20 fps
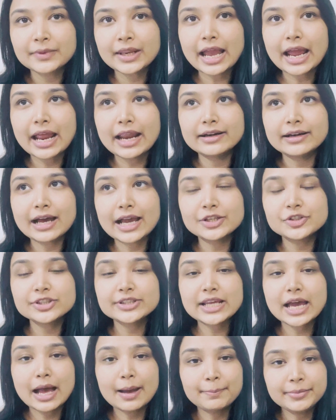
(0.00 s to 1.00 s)
and I
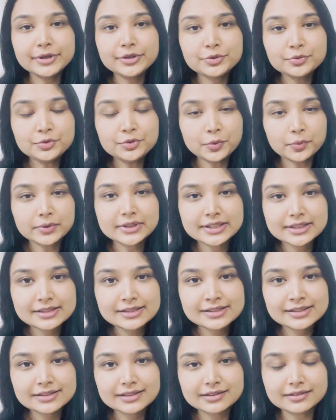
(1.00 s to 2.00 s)
just happened to
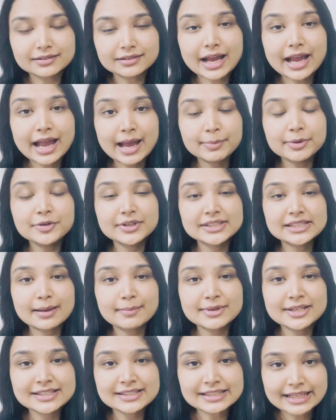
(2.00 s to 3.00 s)
notice, I happened to
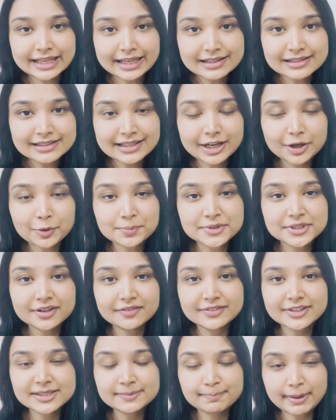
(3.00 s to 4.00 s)
examine his nails, and I
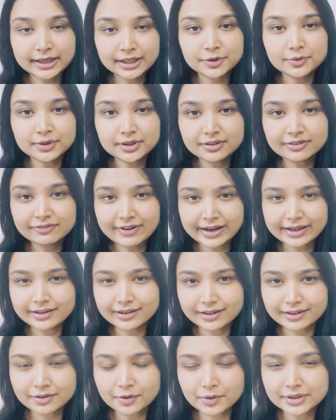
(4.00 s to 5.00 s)
observed this peculiar
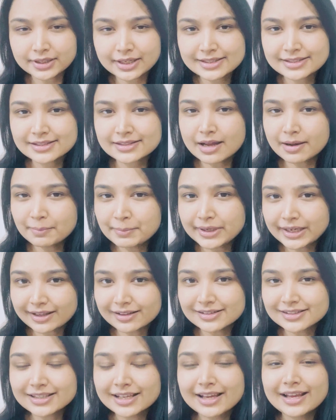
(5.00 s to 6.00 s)
finding on his
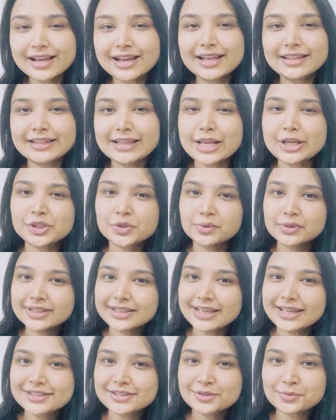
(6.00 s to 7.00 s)
thumbnails. Then I showed the
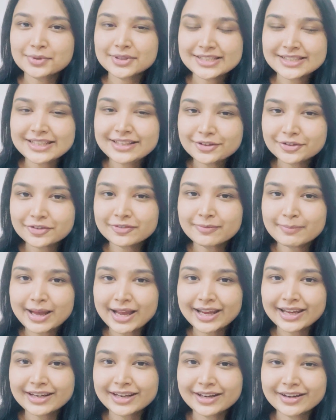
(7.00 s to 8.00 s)
case to a senior of
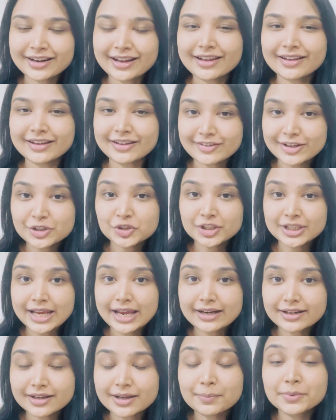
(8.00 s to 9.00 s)
mine and eventually
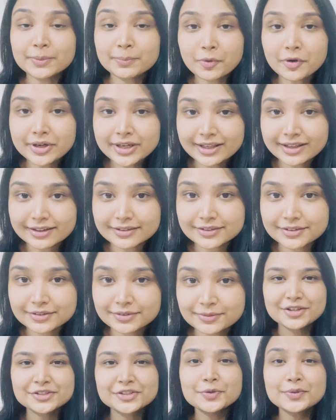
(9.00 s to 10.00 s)
ended up reporting it.
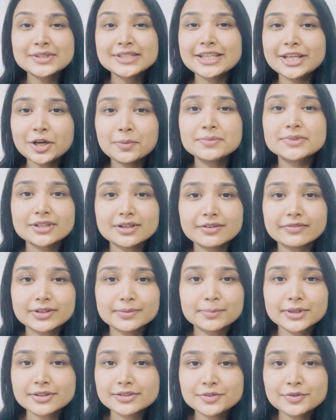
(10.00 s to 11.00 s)
So stay
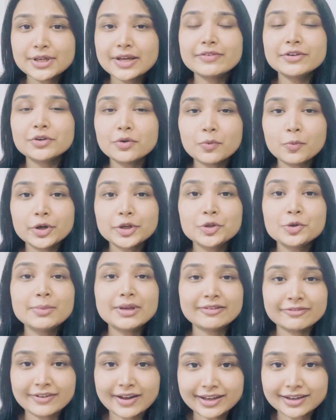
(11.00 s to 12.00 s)
observant because you never know what you
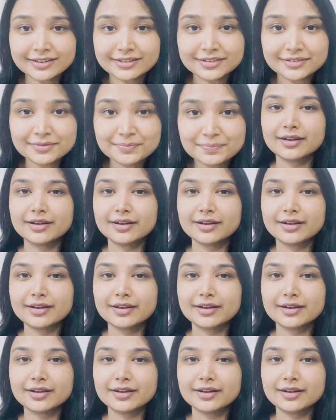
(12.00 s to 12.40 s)
may find.